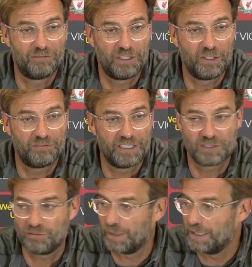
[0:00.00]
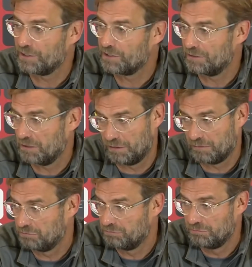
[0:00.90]
of very offensive players,
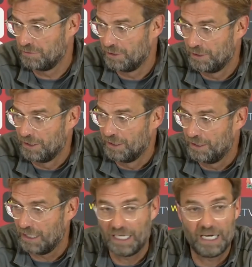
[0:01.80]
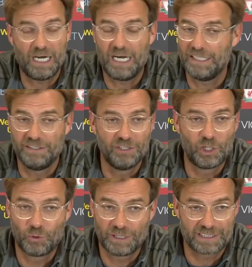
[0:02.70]
and I
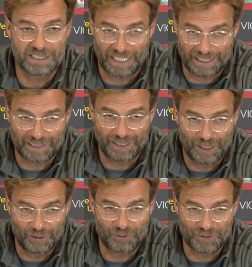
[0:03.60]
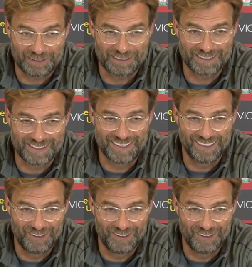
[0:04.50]
know exactly how good he is.